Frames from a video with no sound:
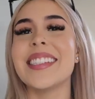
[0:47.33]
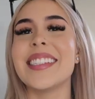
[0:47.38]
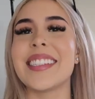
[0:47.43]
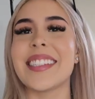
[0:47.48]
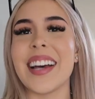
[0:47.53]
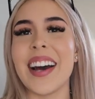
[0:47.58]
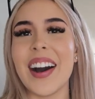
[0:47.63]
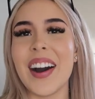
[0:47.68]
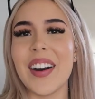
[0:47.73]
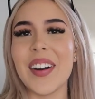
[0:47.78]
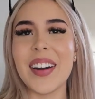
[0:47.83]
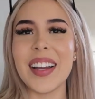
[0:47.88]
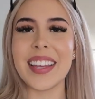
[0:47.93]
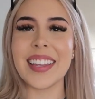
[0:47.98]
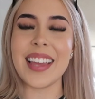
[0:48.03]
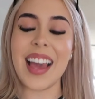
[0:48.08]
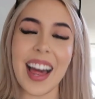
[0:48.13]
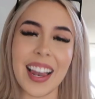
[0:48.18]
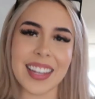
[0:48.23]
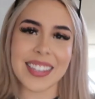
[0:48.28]
So
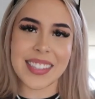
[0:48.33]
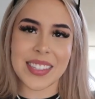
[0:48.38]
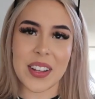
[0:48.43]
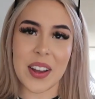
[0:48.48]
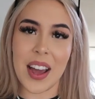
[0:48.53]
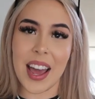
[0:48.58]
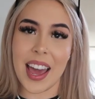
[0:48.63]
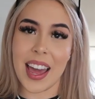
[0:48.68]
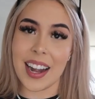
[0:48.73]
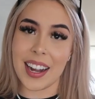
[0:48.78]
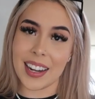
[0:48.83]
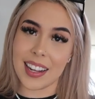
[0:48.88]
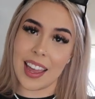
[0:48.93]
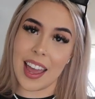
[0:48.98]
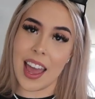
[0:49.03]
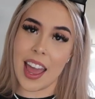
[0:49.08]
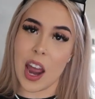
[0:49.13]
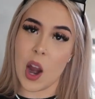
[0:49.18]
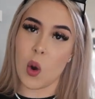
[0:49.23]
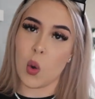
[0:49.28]
yeah, let's go ahead and
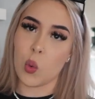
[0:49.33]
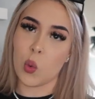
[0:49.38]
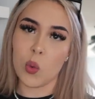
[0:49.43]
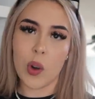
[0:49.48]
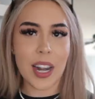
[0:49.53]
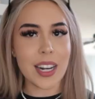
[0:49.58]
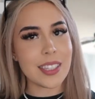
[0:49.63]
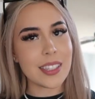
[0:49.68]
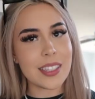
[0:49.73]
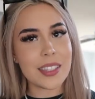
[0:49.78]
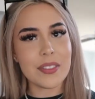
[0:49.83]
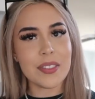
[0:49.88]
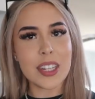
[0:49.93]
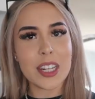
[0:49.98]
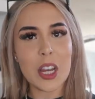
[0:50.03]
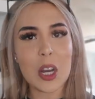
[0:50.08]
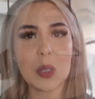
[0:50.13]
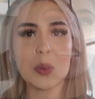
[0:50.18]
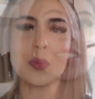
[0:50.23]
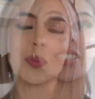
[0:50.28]
get right into the
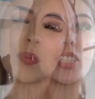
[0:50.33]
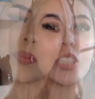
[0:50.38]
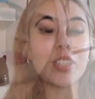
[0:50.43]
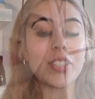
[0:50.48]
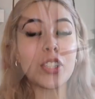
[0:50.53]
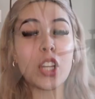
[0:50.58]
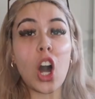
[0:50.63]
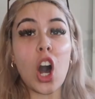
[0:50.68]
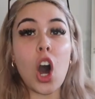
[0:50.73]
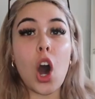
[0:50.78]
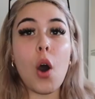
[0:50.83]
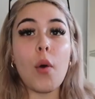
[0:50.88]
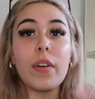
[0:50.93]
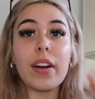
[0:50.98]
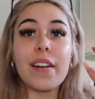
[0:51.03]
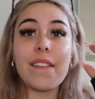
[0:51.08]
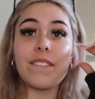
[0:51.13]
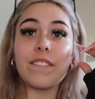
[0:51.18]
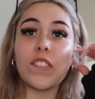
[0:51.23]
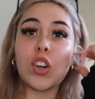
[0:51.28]
video.
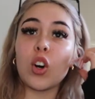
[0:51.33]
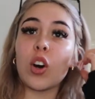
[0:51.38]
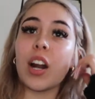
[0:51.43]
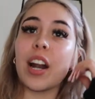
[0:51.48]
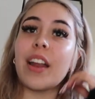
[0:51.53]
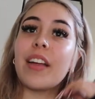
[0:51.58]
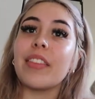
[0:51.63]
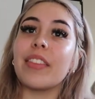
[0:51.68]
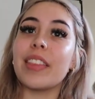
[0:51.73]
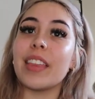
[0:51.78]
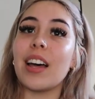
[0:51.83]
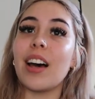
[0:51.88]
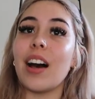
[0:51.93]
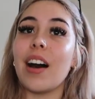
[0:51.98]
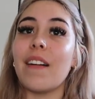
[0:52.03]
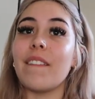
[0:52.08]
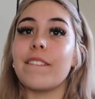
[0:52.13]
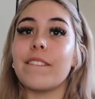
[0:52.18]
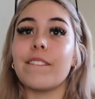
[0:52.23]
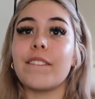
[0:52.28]
So for
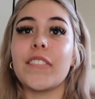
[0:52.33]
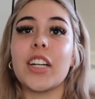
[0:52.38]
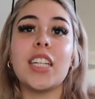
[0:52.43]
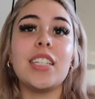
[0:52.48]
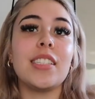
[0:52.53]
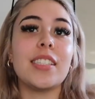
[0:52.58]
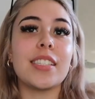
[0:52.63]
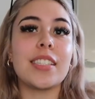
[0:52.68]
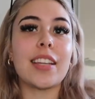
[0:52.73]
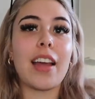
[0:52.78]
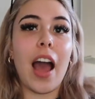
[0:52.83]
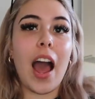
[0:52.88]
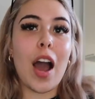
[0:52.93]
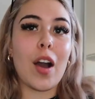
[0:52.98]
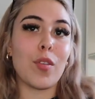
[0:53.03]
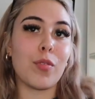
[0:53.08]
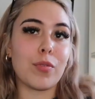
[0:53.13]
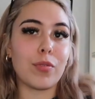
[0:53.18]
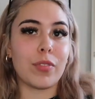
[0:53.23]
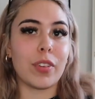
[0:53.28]
the first
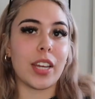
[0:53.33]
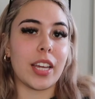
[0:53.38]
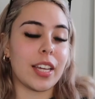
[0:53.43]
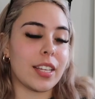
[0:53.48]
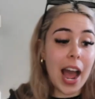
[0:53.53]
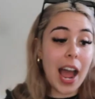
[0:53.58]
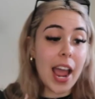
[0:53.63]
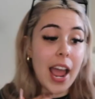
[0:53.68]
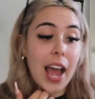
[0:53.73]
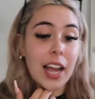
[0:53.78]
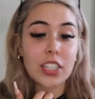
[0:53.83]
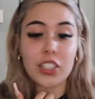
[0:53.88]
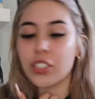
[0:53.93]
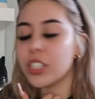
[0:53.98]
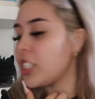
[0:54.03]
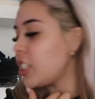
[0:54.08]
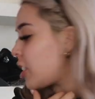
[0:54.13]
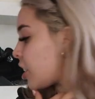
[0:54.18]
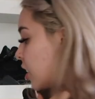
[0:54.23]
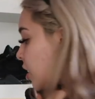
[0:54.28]
outfit, I
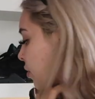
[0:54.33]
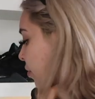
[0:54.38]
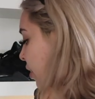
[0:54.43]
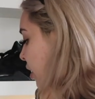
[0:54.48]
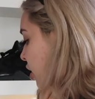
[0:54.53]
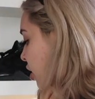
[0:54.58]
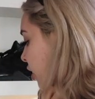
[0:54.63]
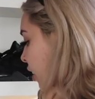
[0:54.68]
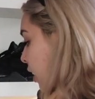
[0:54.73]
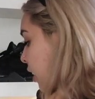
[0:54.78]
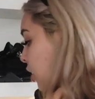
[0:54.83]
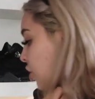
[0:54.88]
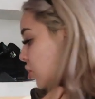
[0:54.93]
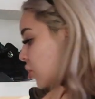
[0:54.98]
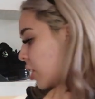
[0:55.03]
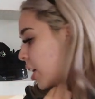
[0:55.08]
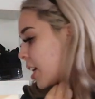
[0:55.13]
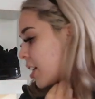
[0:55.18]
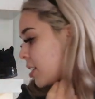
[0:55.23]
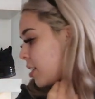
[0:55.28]
actually just finished getting
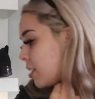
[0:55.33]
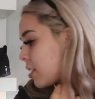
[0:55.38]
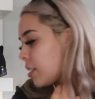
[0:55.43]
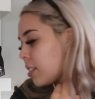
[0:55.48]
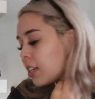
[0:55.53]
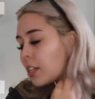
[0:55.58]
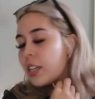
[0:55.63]
dressed.